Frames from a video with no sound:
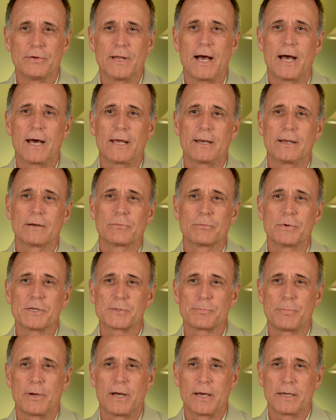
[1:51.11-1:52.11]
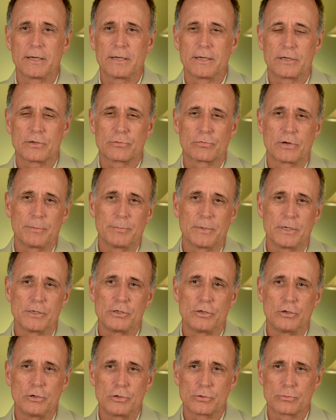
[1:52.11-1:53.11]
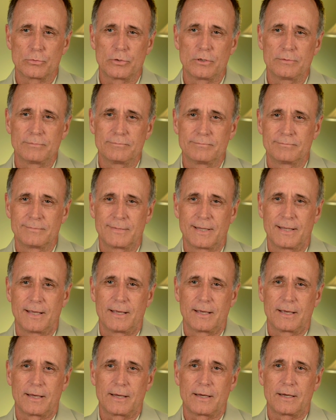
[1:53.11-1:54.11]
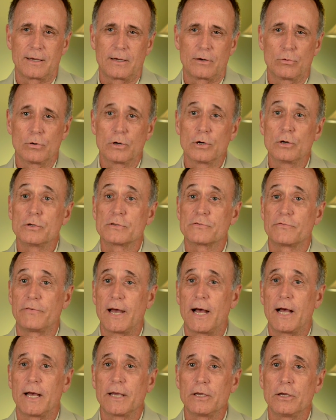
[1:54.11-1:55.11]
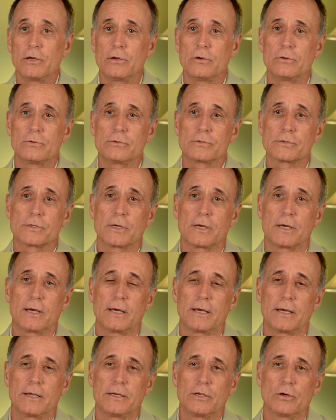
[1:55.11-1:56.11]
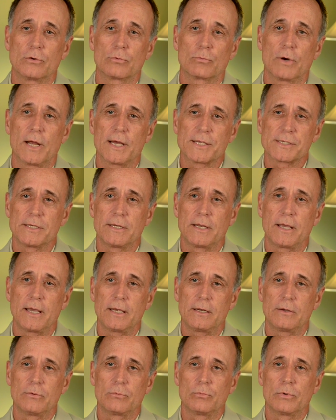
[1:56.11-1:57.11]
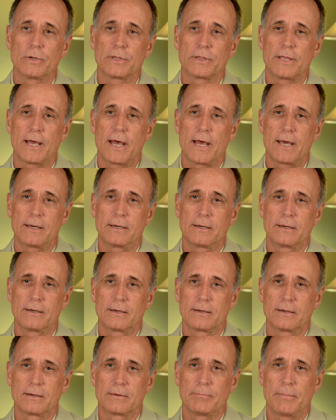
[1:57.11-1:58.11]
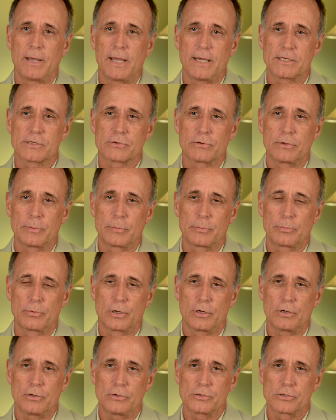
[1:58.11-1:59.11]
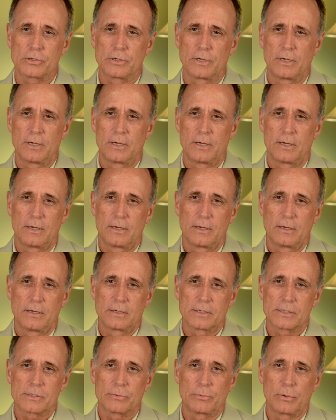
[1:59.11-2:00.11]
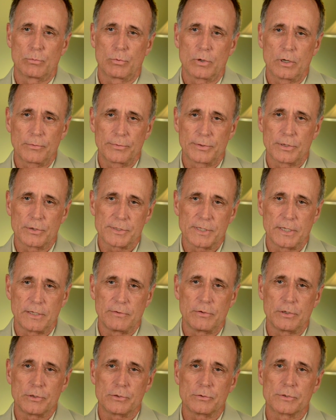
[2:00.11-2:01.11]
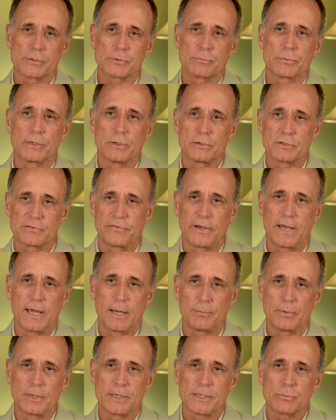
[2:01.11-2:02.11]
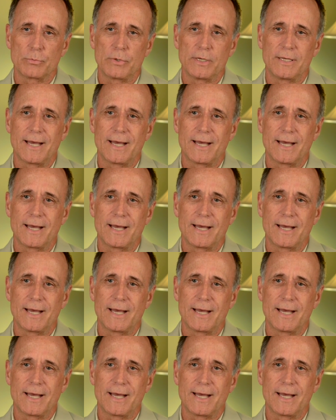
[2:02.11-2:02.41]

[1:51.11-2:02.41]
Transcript: not responded to treatment as usual uh, or whose values uh, don't resonate with that mainstream approach. So we work with those individuals, with those families, we